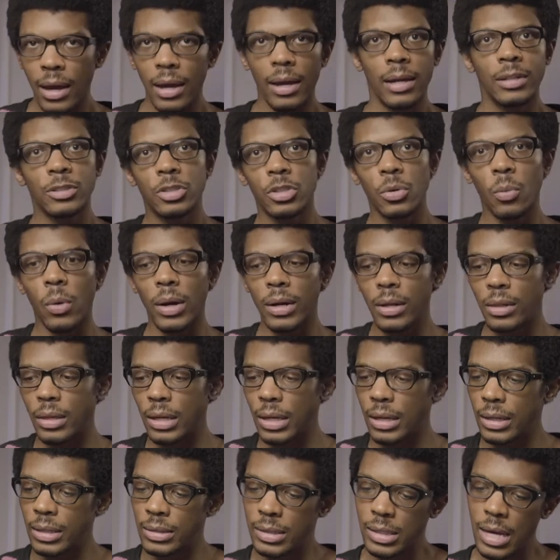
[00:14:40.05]
into one of
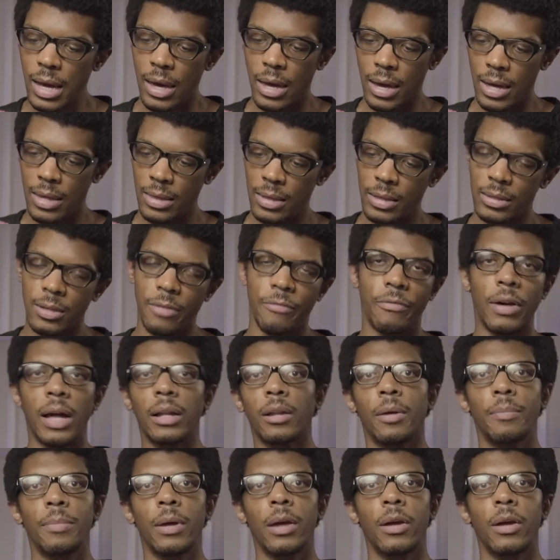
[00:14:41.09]
these and then develop